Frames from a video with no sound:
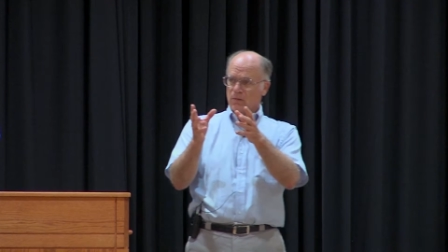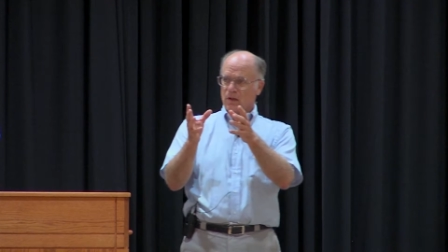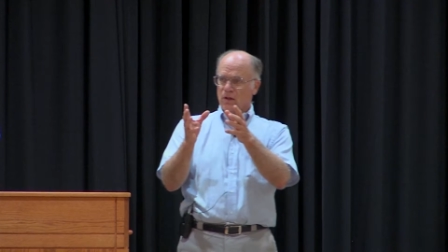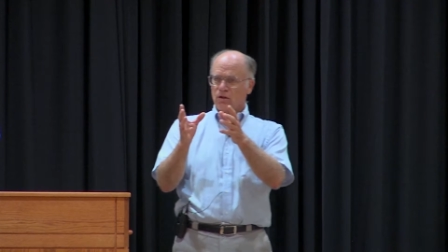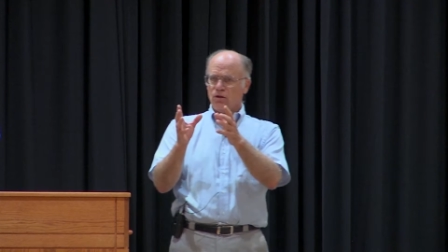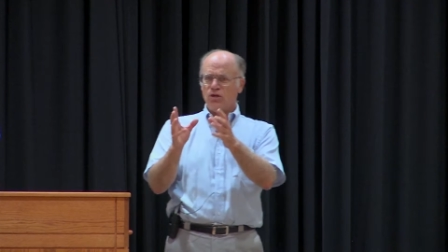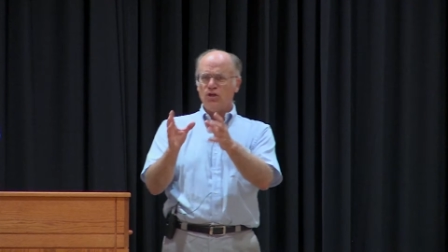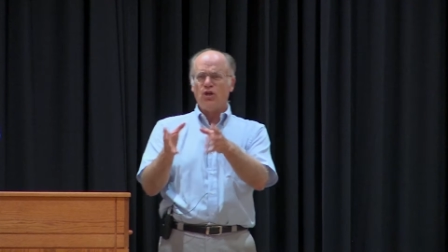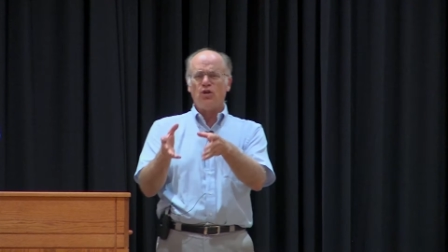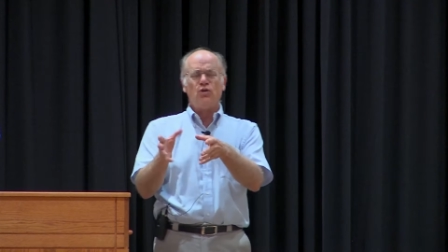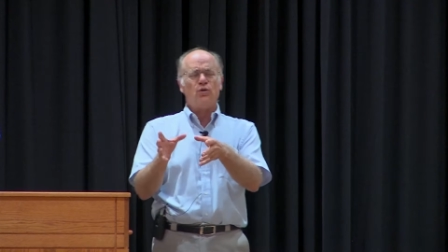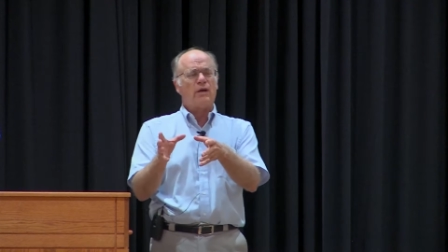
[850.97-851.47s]

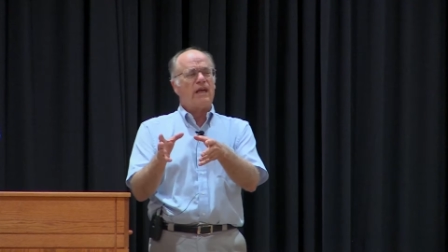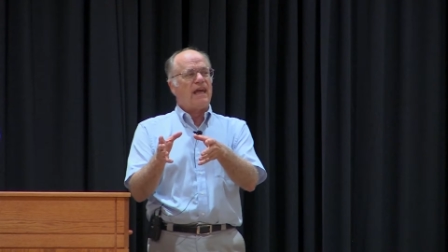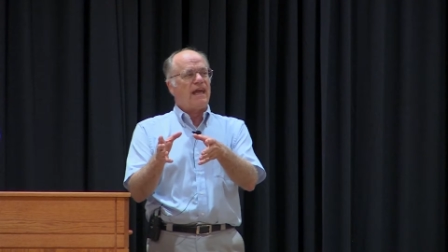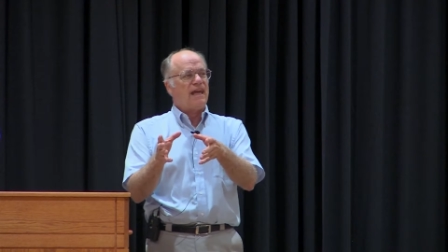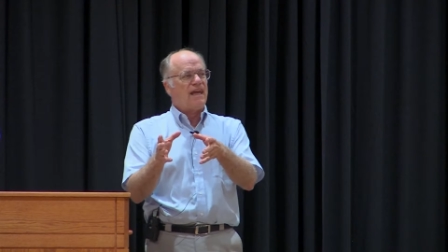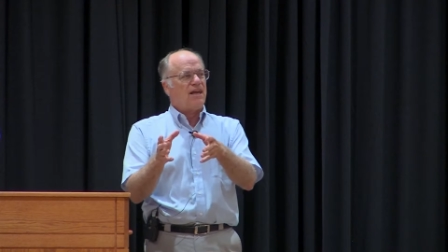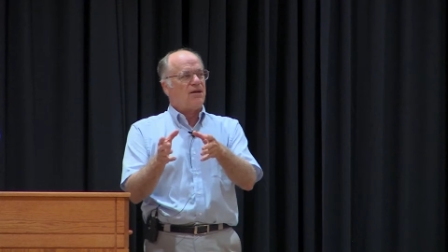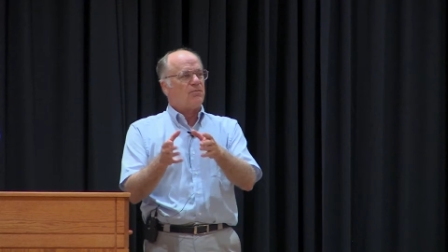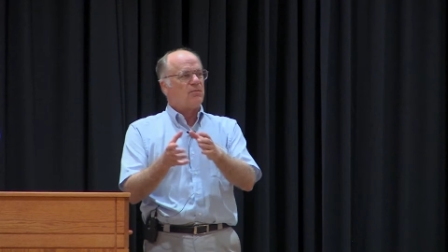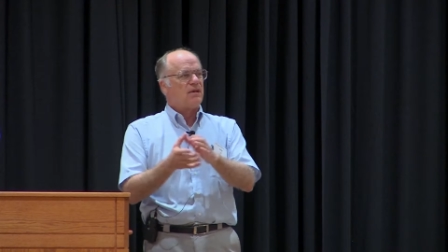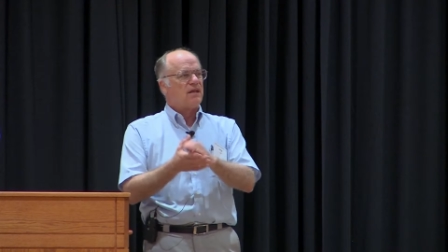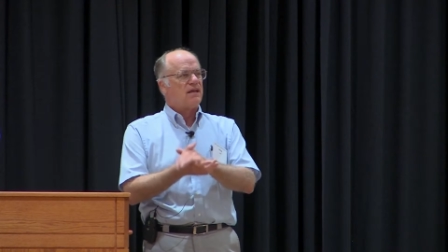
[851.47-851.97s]
new
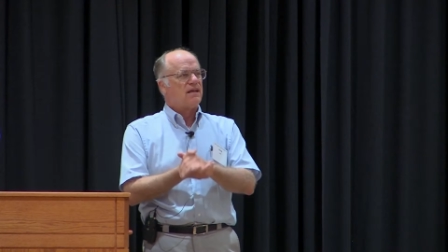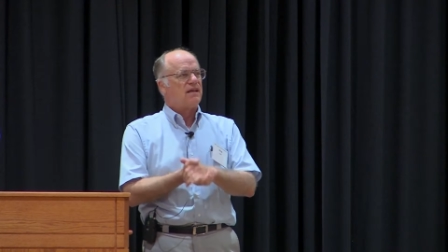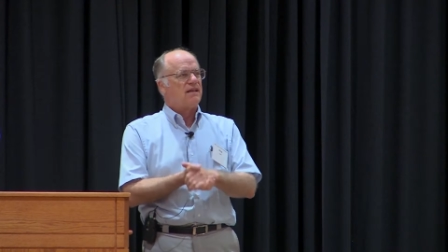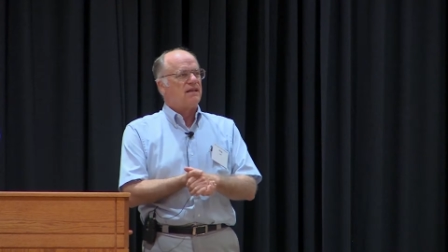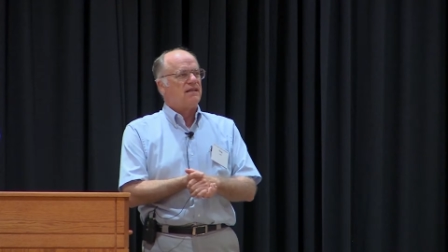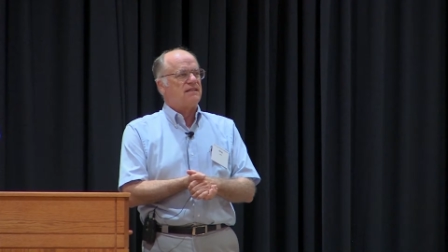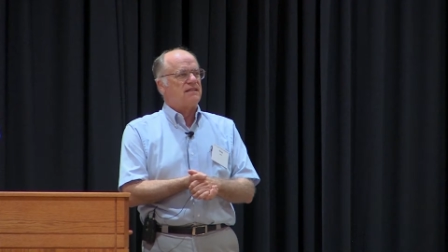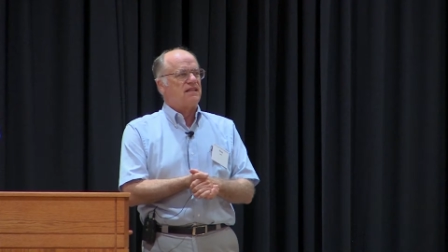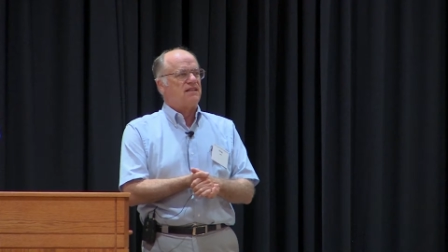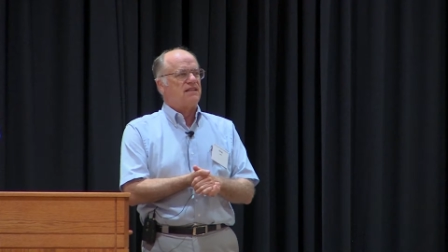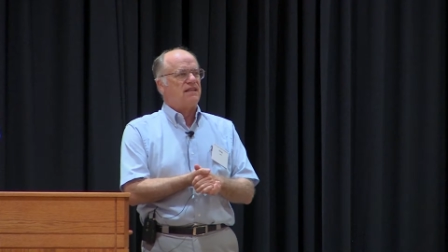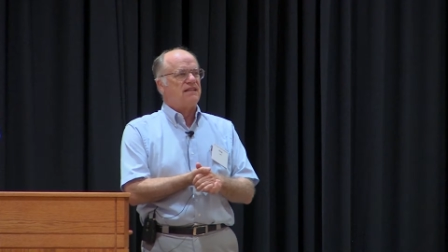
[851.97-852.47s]
game.
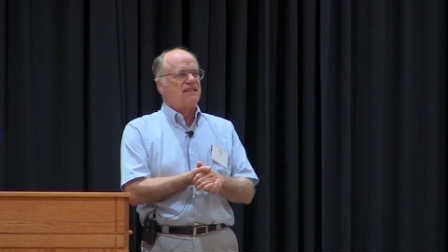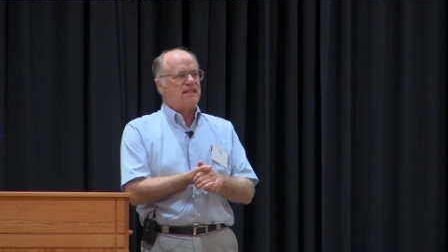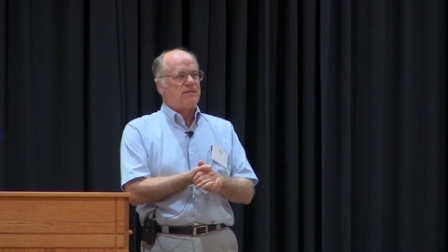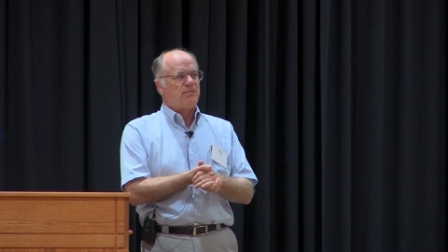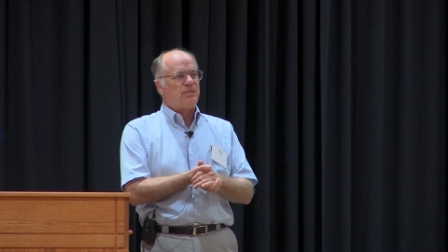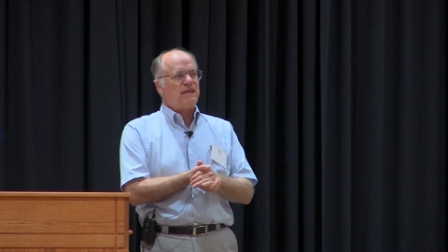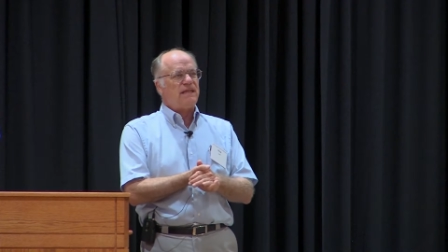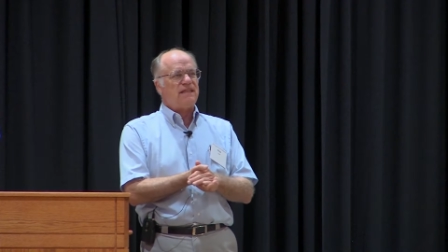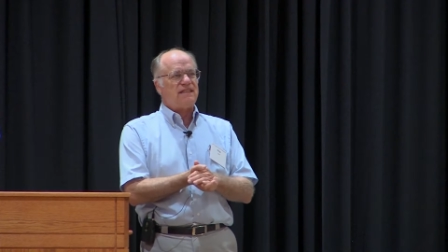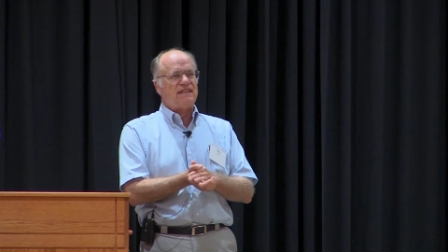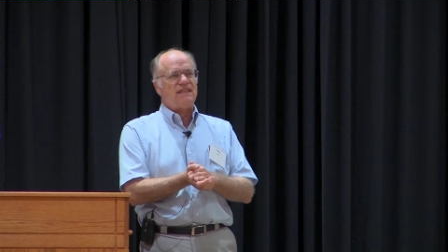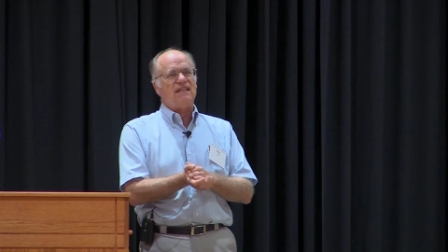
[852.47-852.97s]
Because of the
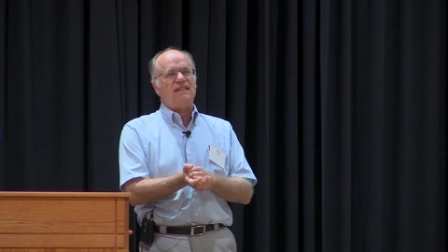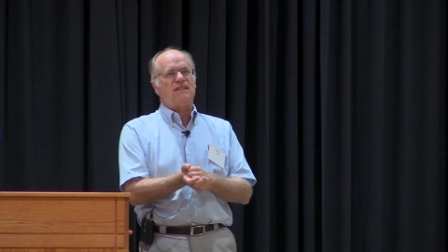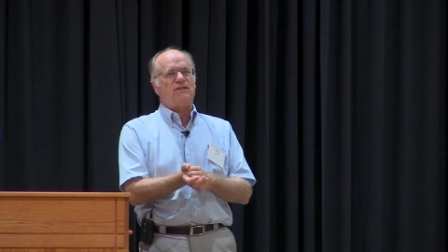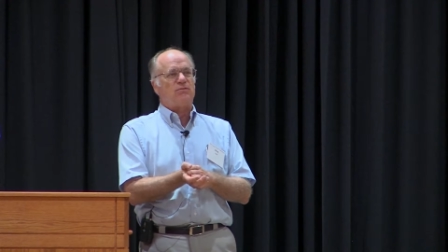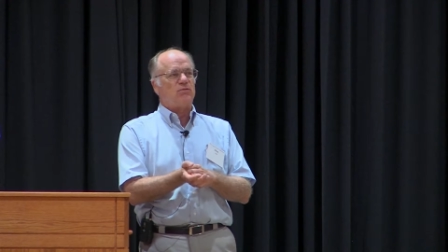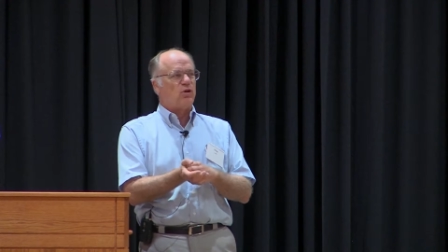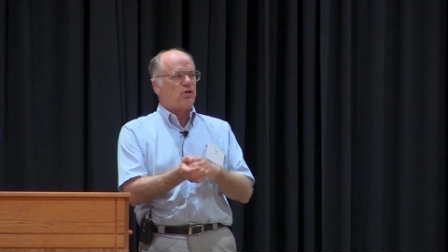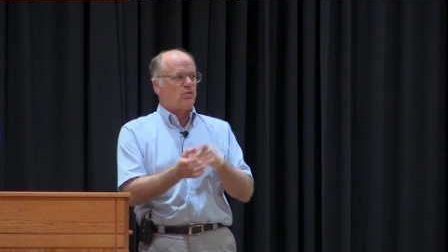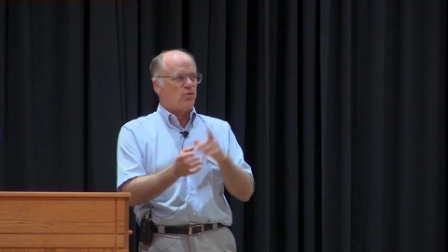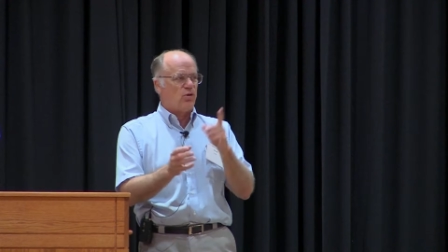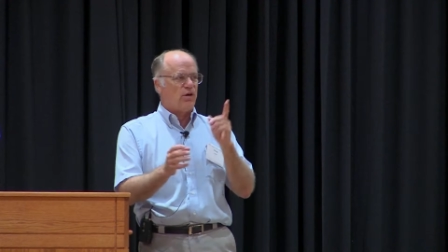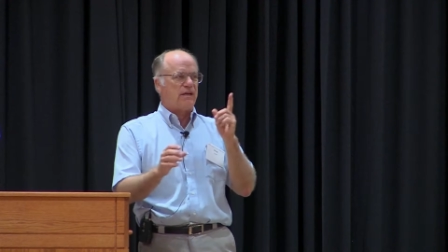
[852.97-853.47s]
species,
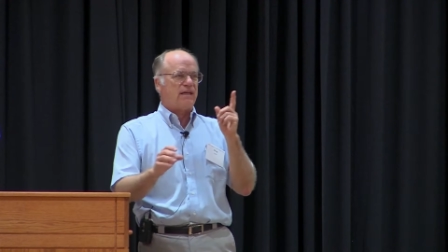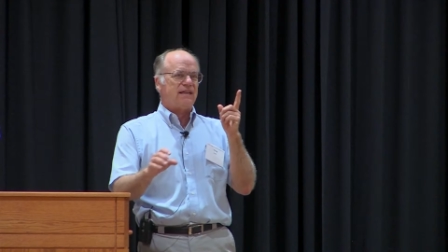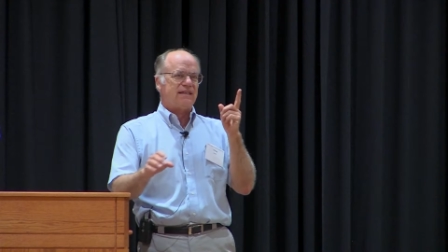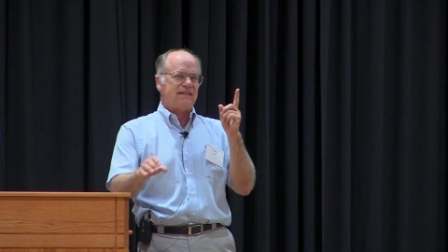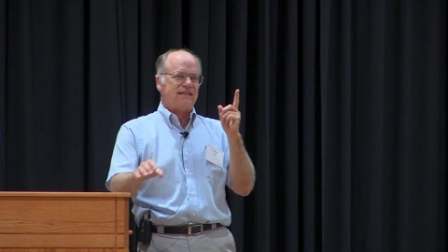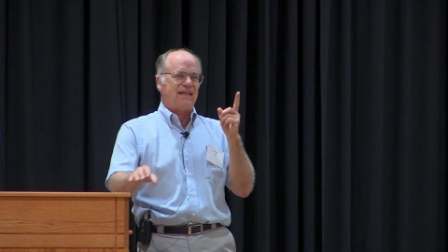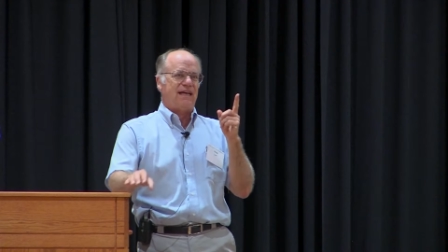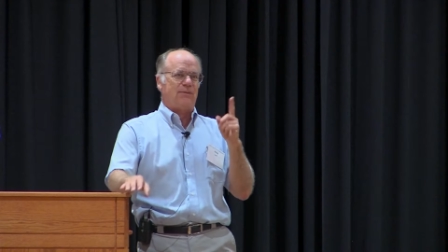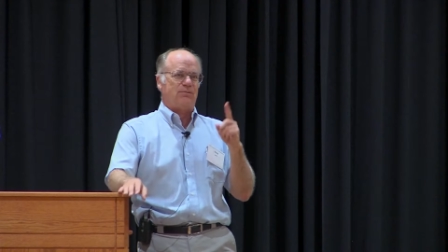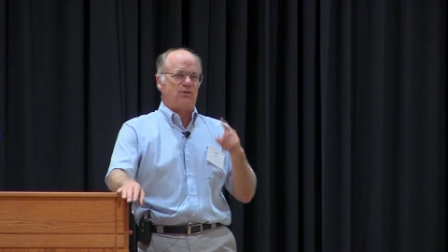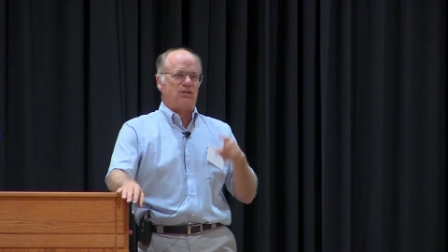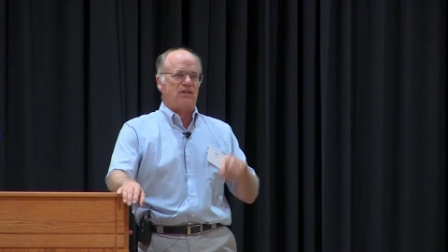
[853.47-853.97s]
with one
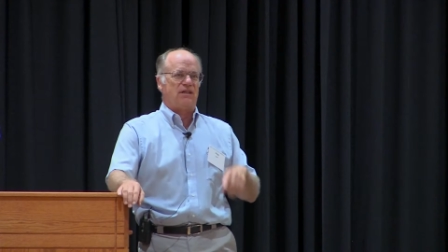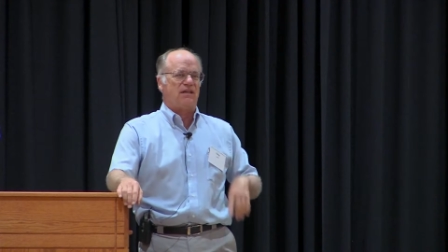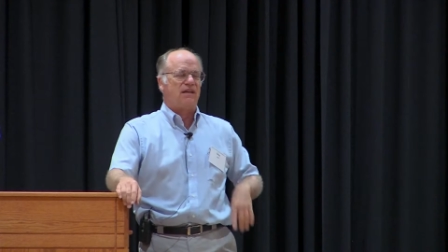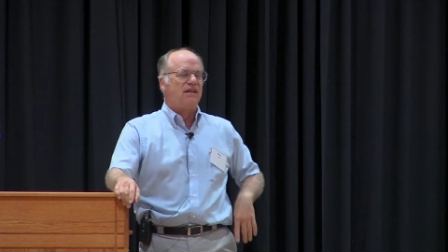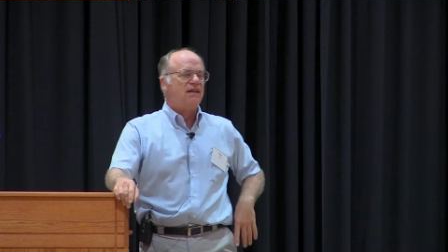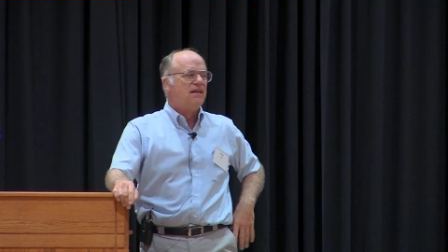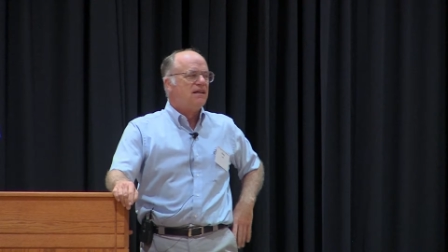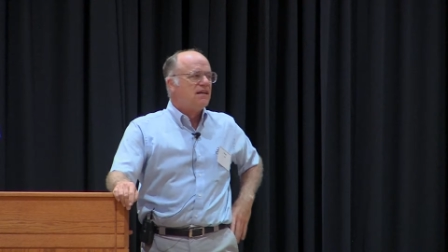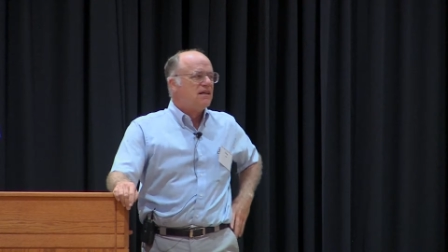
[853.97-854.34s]
exception,